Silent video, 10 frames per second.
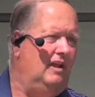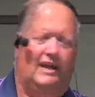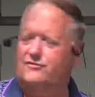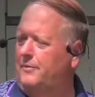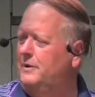
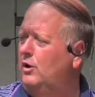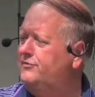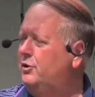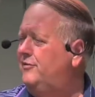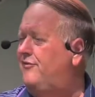It's from an
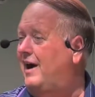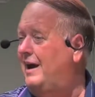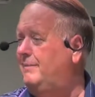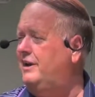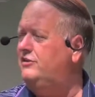off-duty
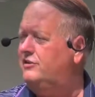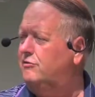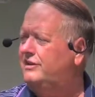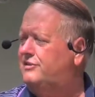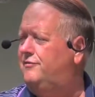fireman. He's in
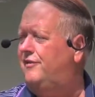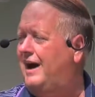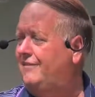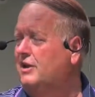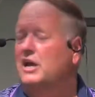Rescue
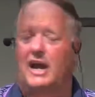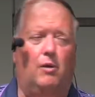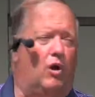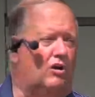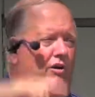5. He
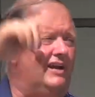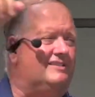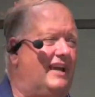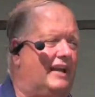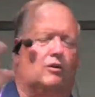worked
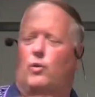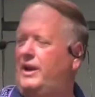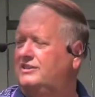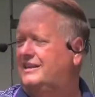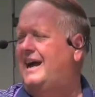last night in
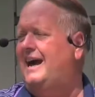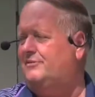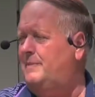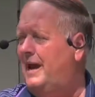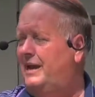Queens in
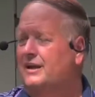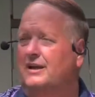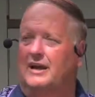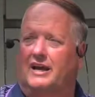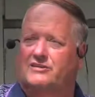hazmat.
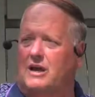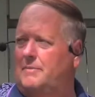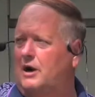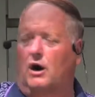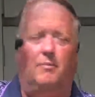He's
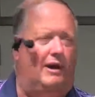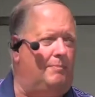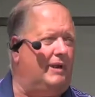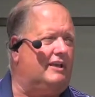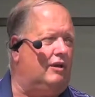coming home on a
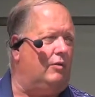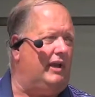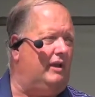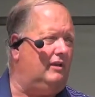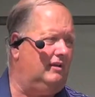
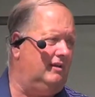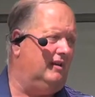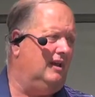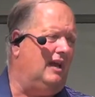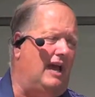BQE,
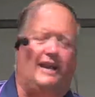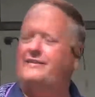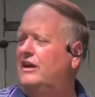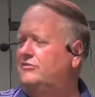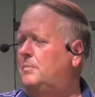and he
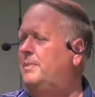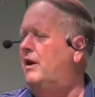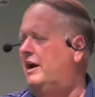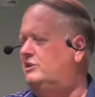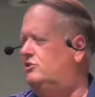tells me, Bill,
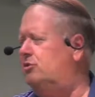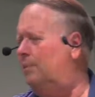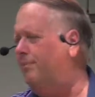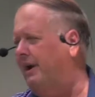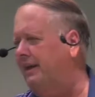I just saw a
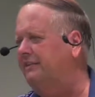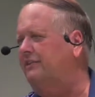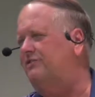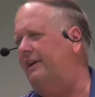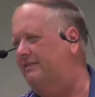plane hit the
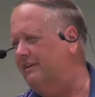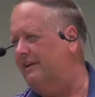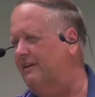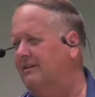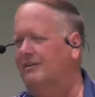Trade Center.